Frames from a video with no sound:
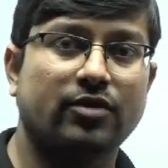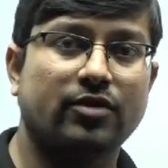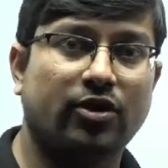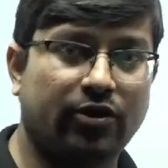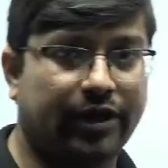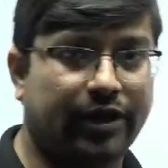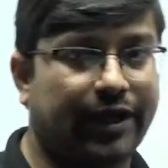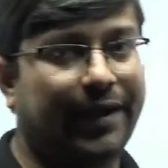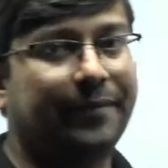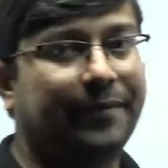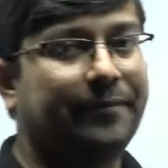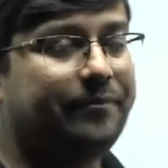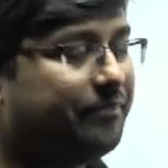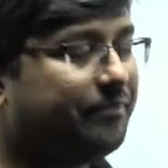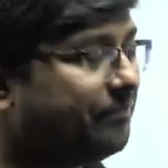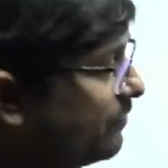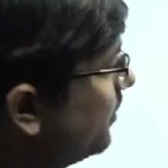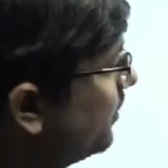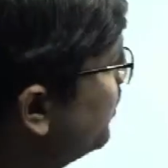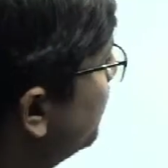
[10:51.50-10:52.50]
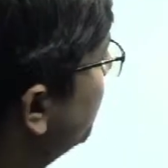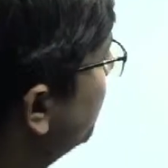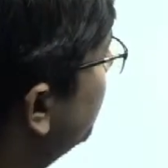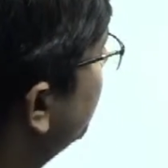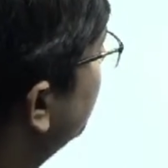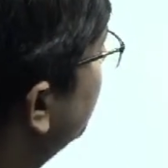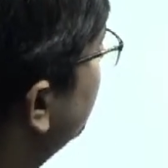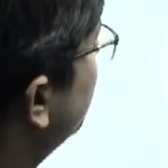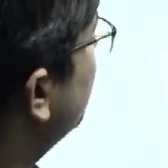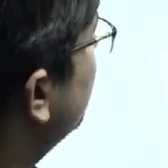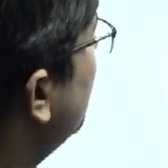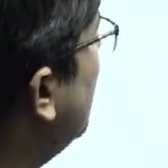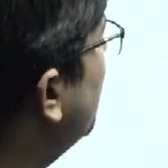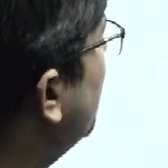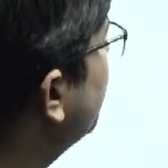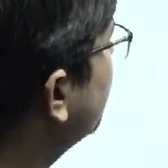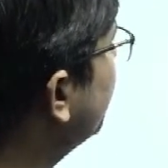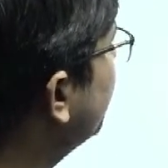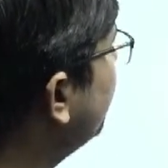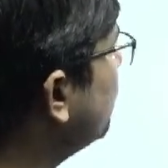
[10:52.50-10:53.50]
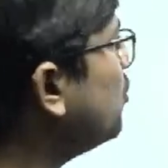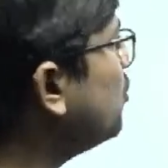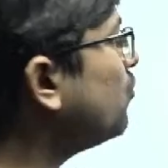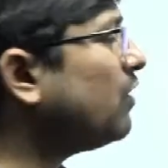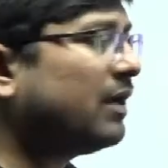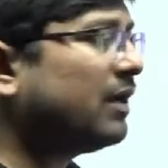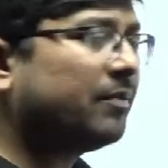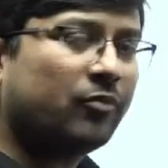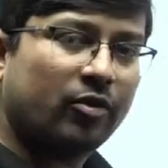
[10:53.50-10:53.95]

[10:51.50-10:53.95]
Okay, I'm giving you 1